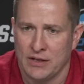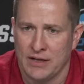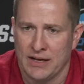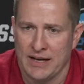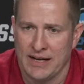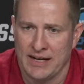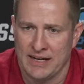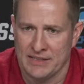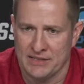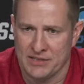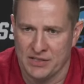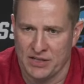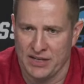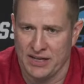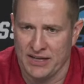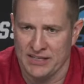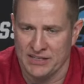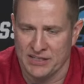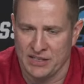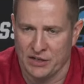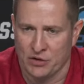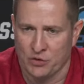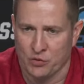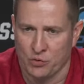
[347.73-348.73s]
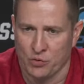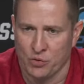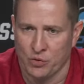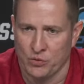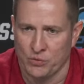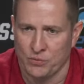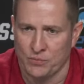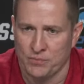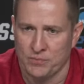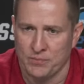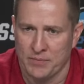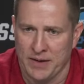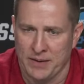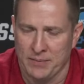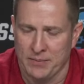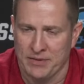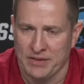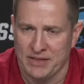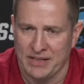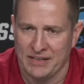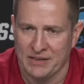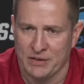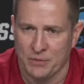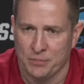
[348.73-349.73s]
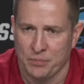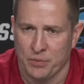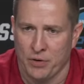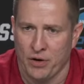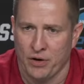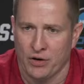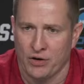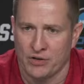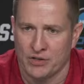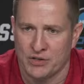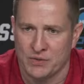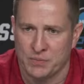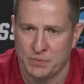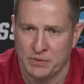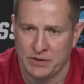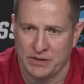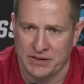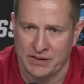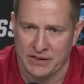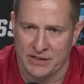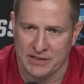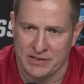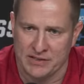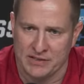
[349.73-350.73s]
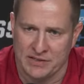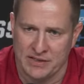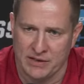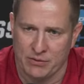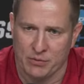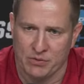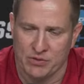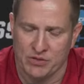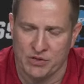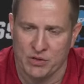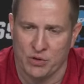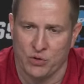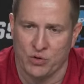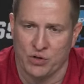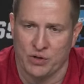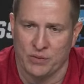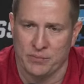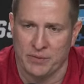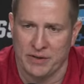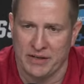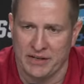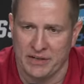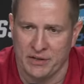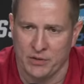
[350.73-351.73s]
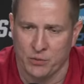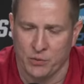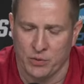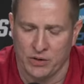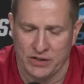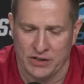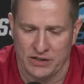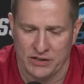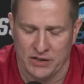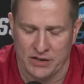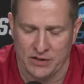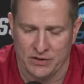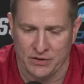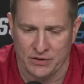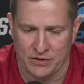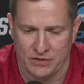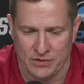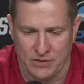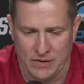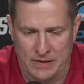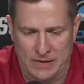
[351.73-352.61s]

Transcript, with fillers: as a group maybe than the parts, because they were so committed to one another.